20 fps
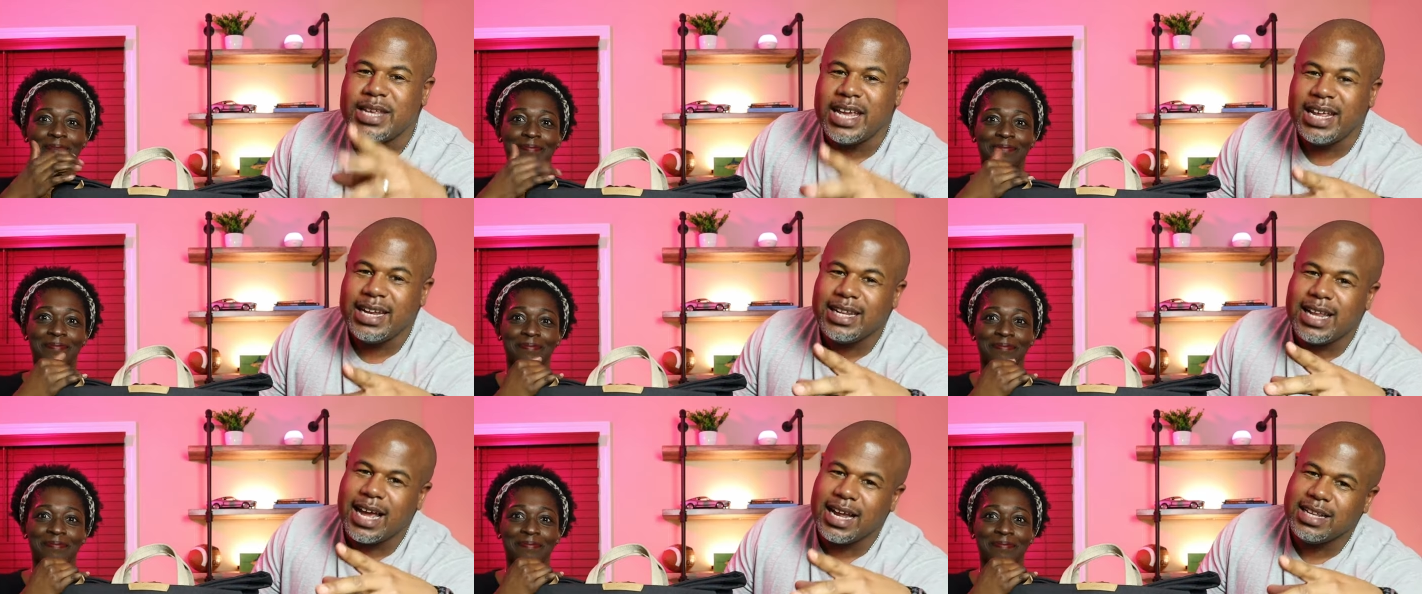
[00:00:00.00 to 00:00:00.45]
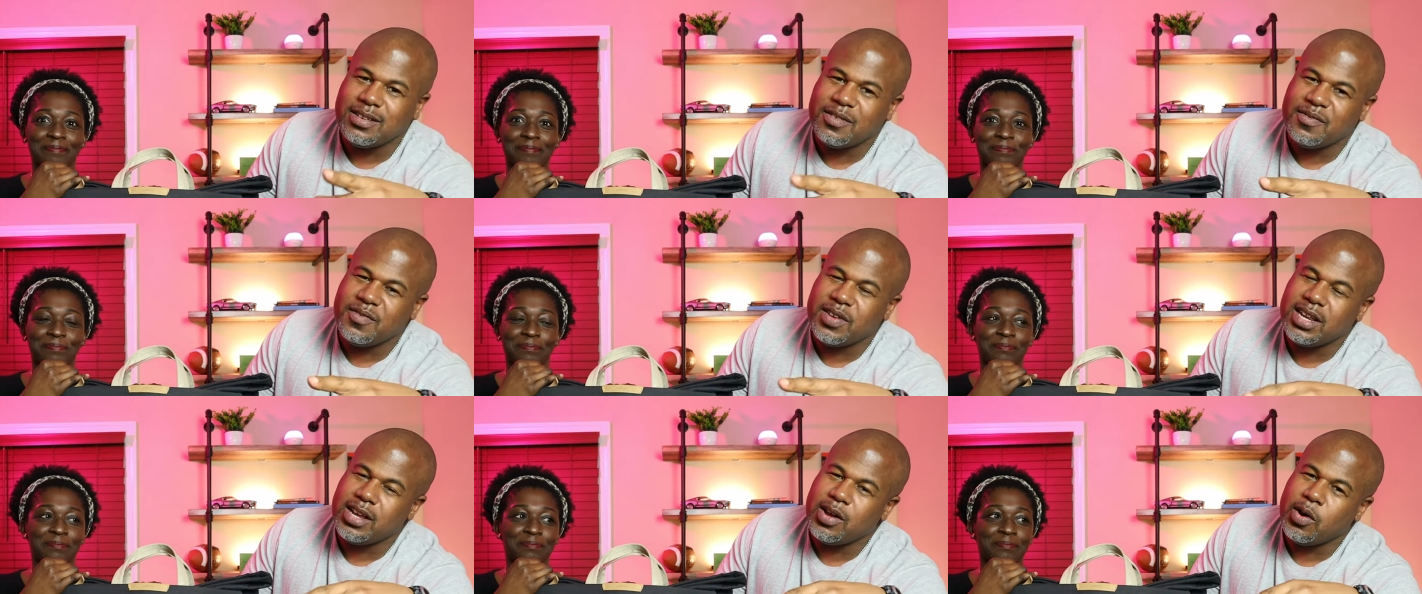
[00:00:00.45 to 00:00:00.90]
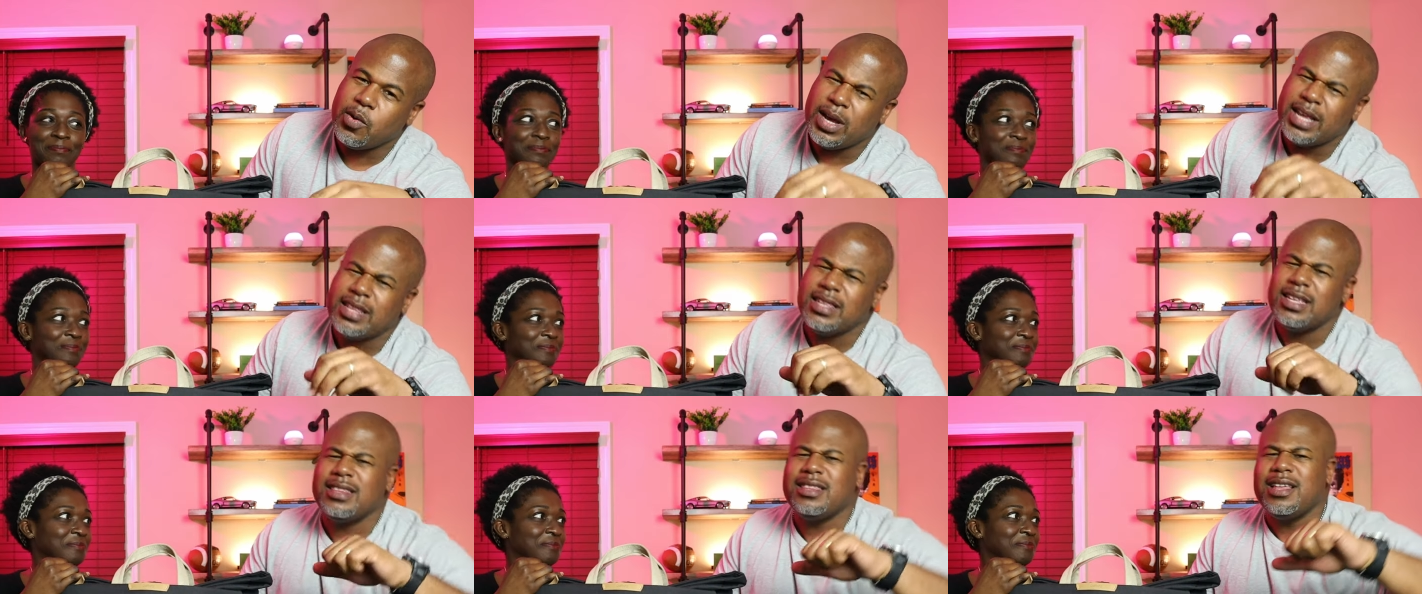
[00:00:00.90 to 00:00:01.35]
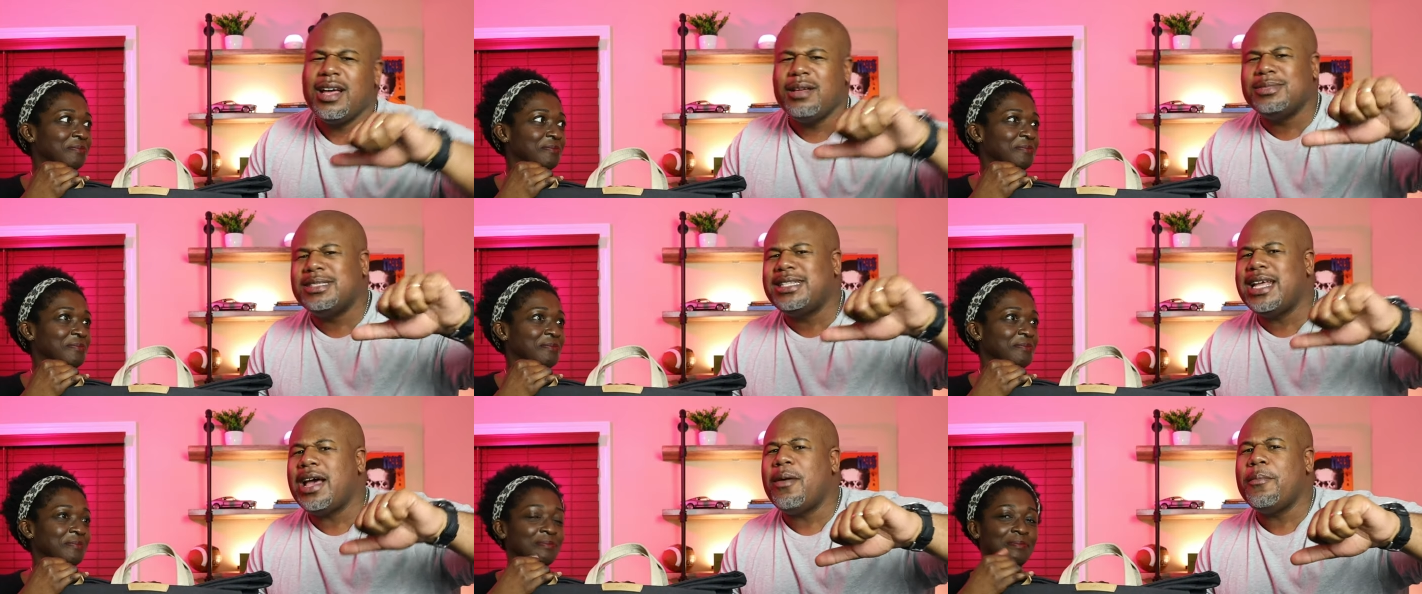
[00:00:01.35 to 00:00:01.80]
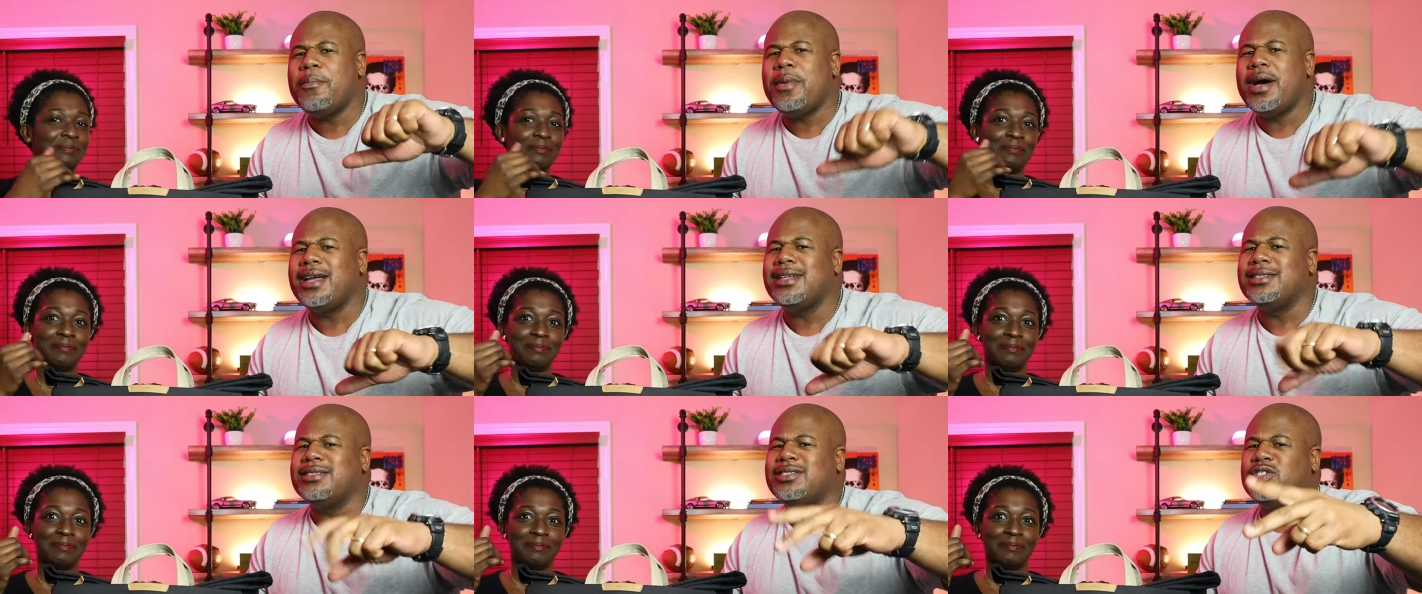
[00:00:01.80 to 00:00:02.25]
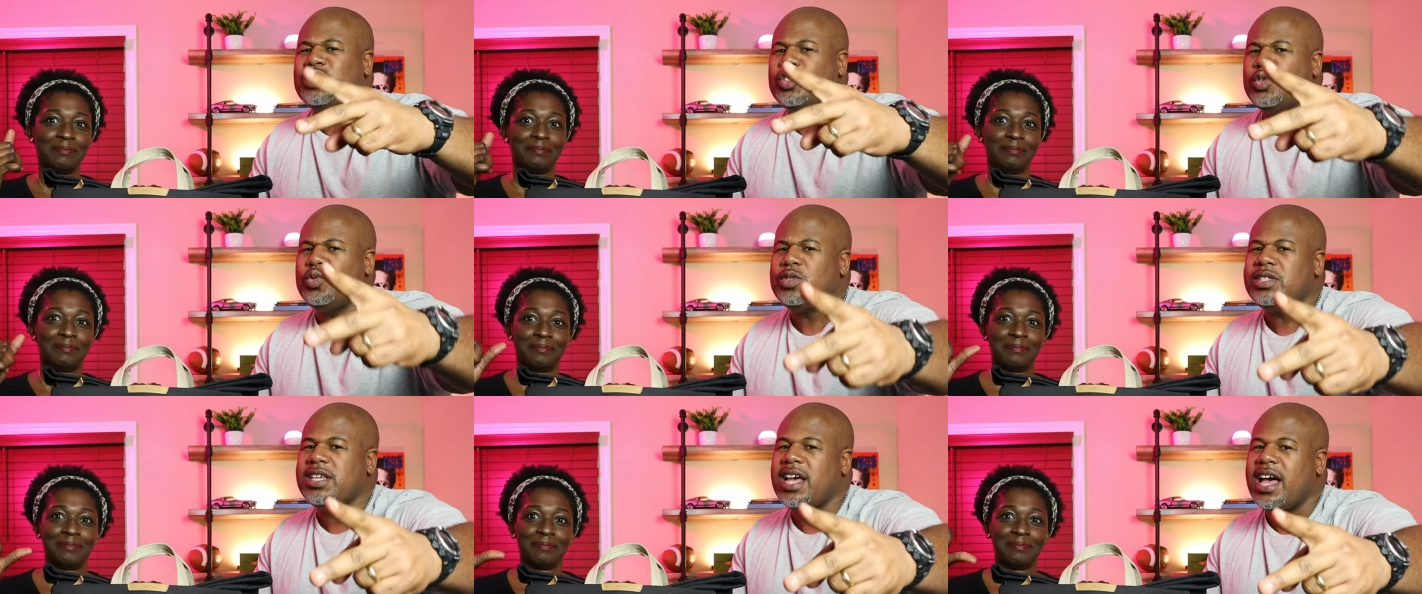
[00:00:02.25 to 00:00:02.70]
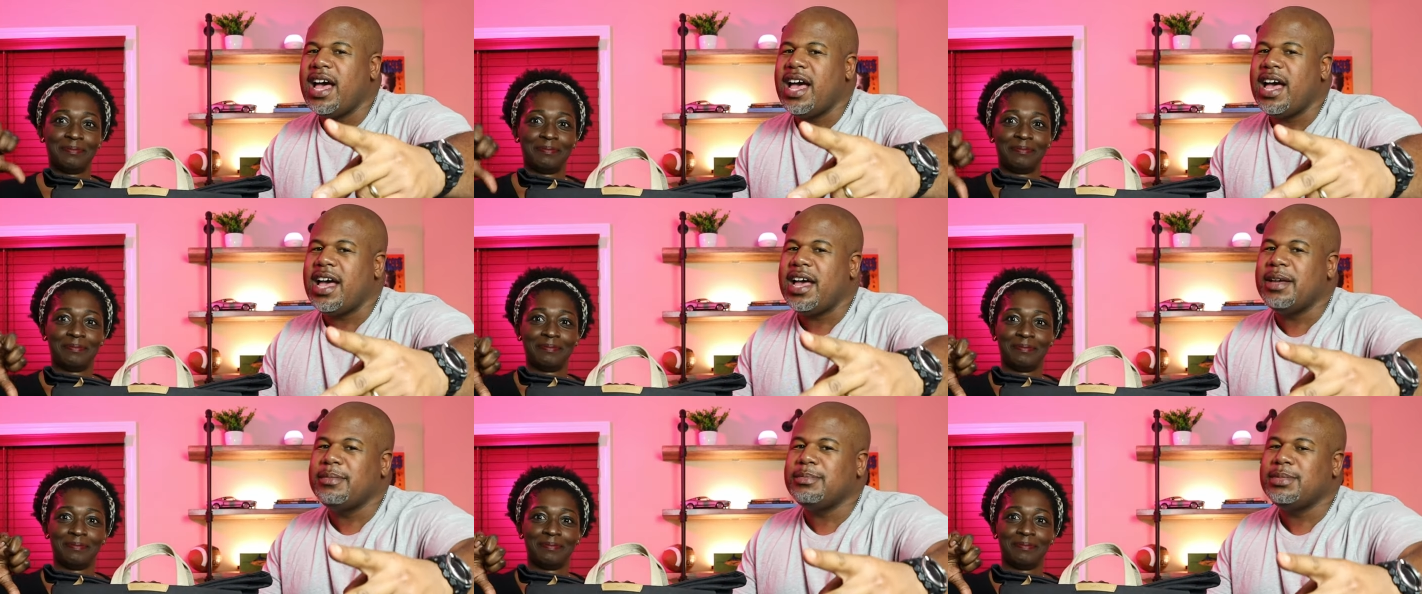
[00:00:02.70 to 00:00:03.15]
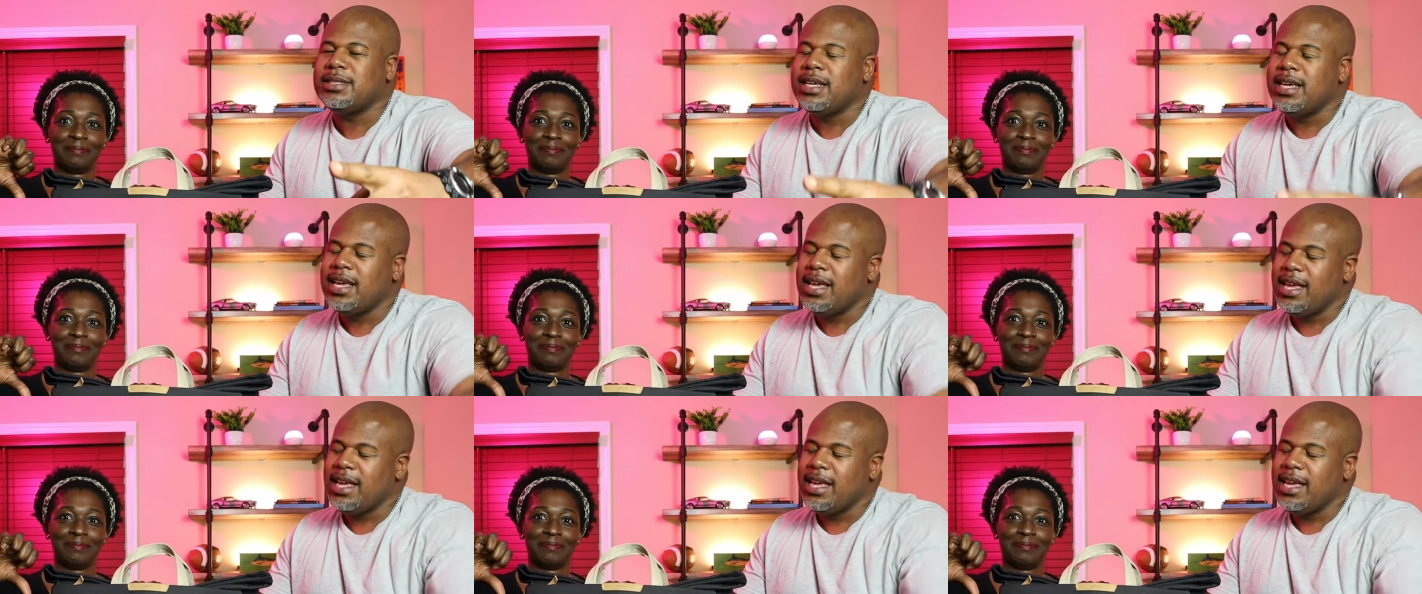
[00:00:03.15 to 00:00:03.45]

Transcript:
Speaker 1: didn't like the video, hit the thumbs down button 2 times.